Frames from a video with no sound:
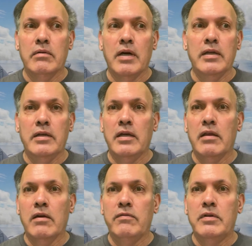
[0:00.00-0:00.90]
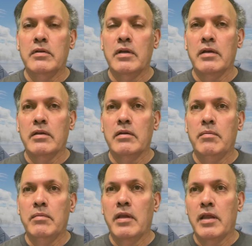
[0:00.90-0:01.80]
I did. I loved the
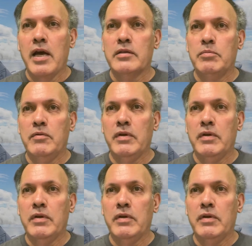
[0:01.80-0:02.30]
last movie.